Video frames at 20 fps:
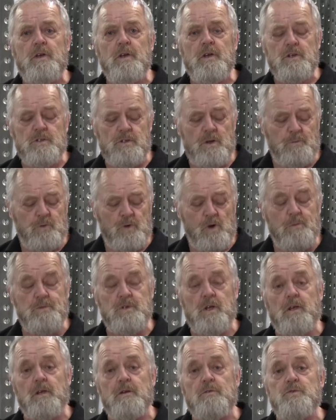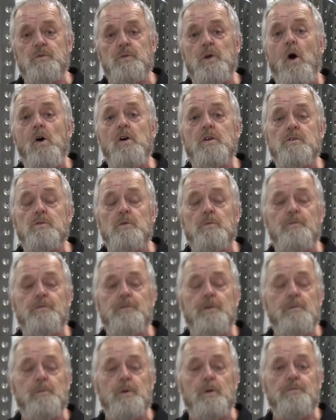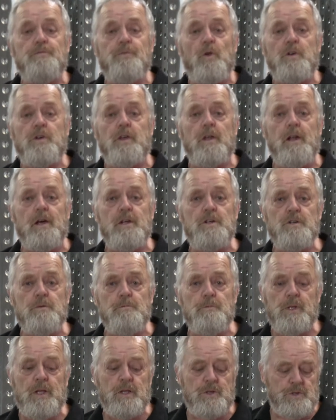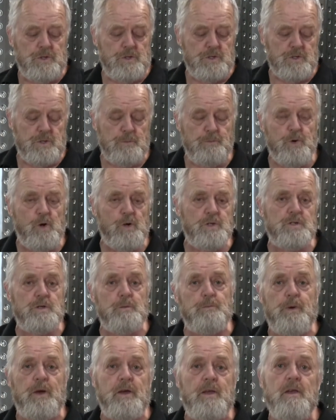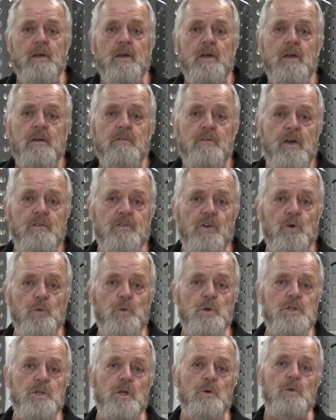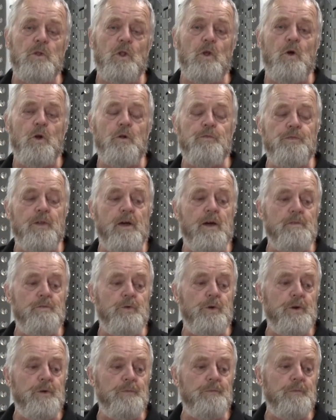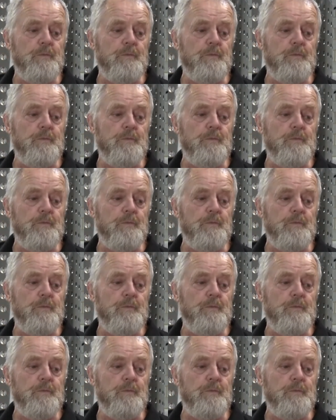Sometimes that gives rise to a fair bit of flocculation, but that's just the price you pay for having a whisky with a lot of flavour in it.